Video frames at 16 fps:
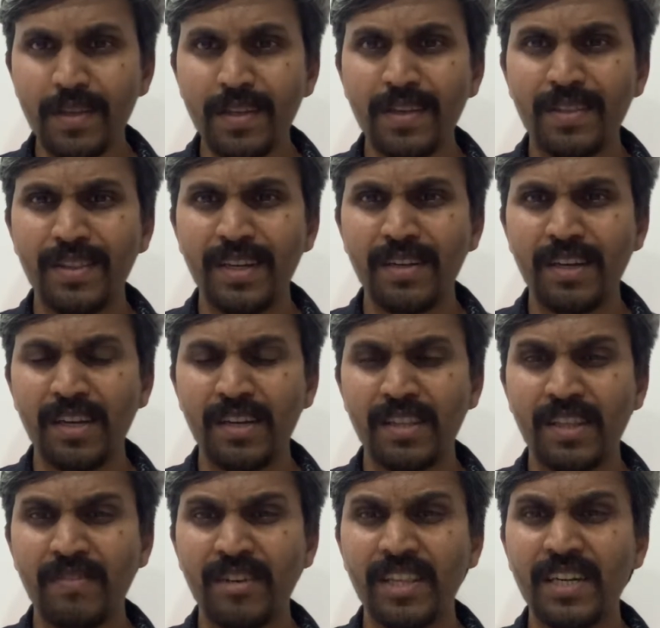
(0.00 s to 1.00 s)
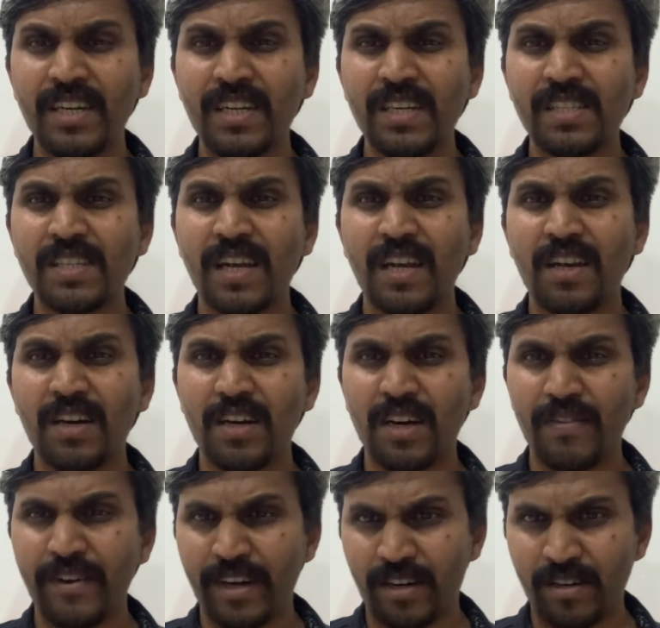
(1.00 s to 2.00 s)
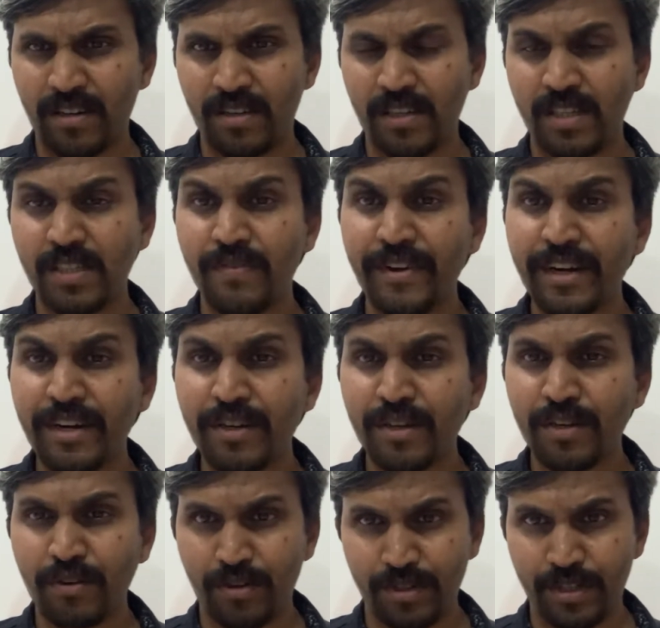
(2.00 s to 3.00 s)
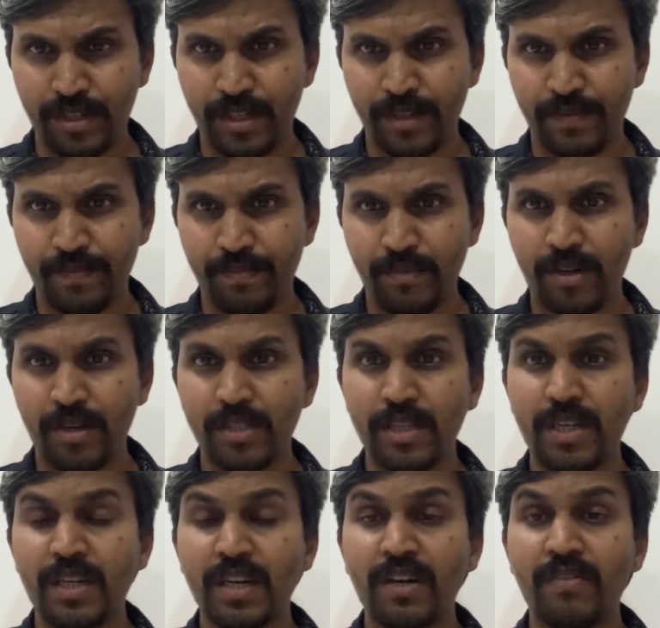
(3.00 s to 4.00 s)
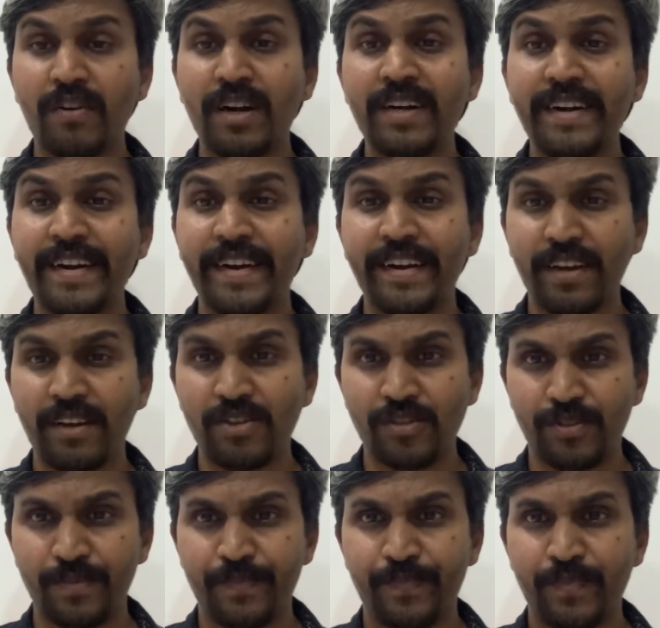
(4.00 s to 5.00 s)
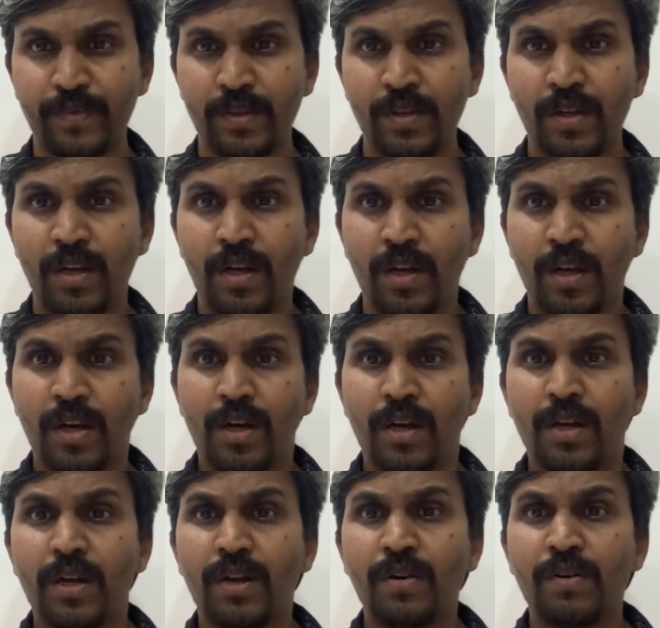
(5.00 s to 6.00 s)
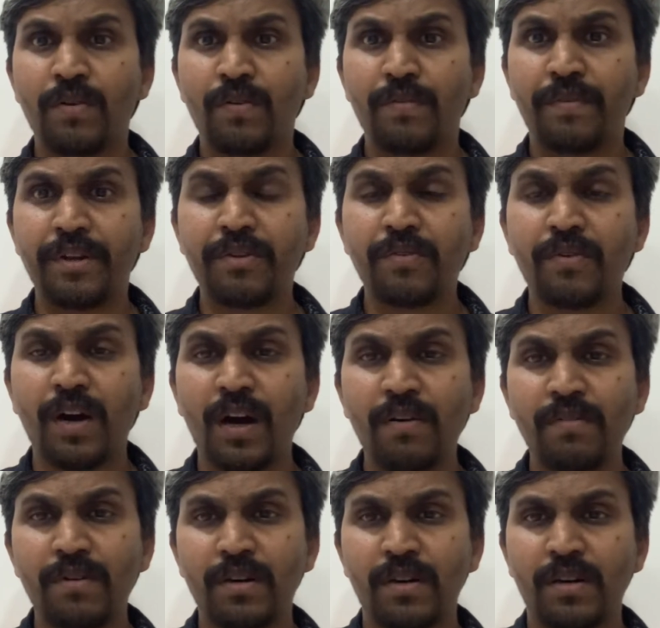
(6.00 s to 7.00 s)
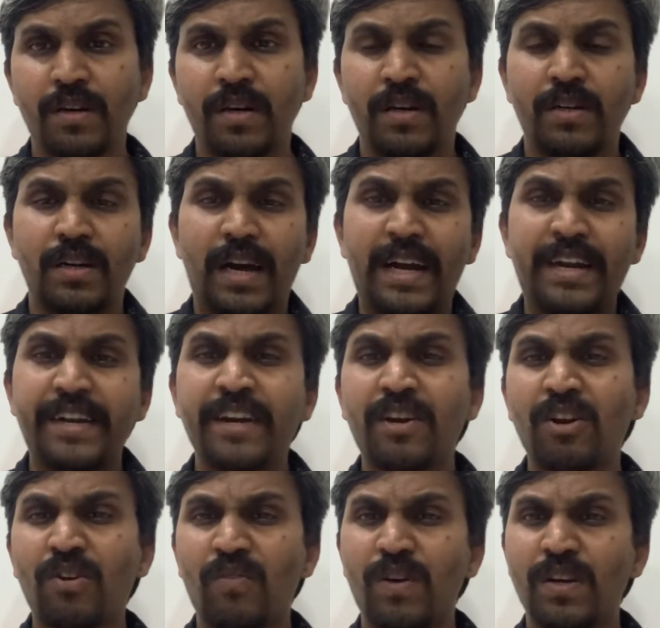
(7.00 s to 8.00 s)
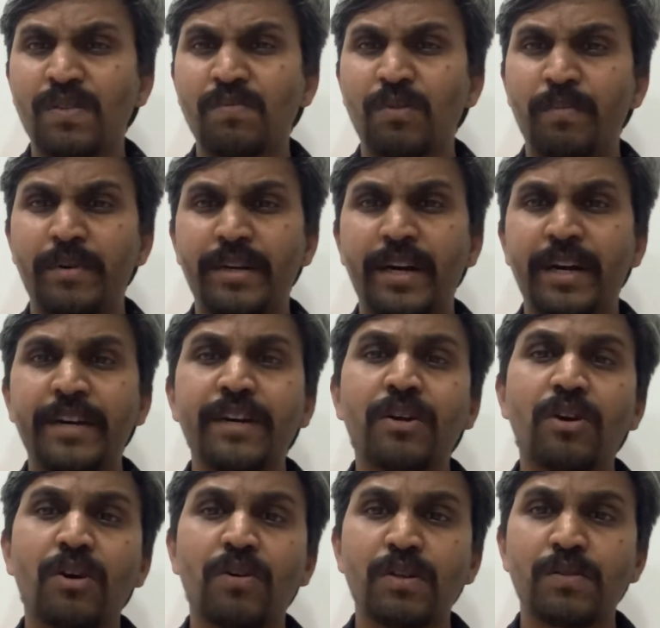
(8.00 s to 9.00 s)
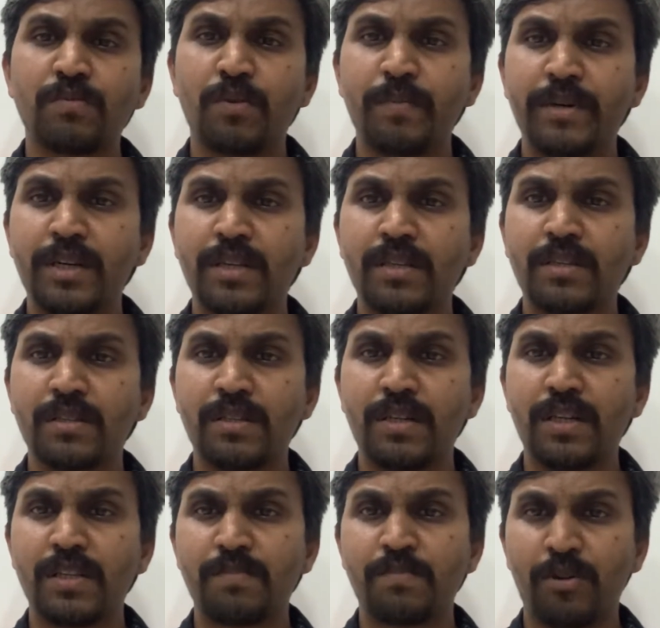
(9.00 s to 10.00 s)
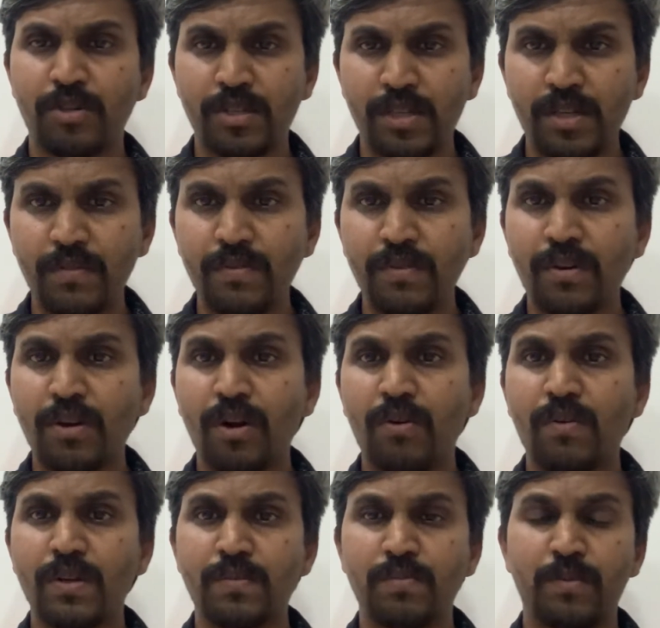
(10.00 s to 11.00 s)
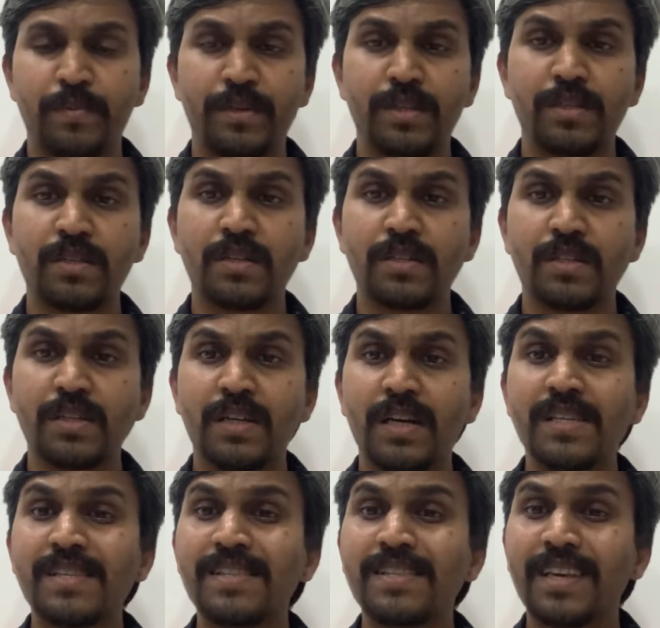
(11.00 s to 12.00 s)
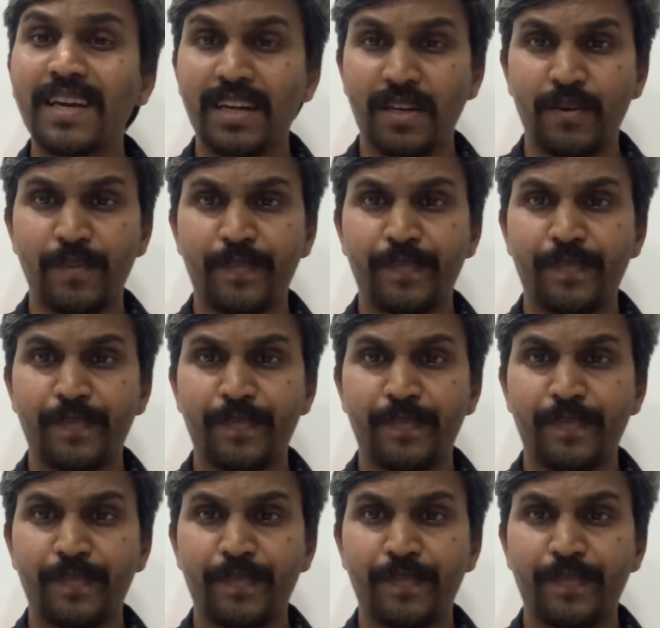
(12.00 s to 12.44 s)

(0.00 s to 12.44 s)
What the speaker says: then whether it is scalar or vector, it is a vector quantity because it requires direction. Now when you have anti-clockwise movement is considered as positive, clockwise movement is considered as negative.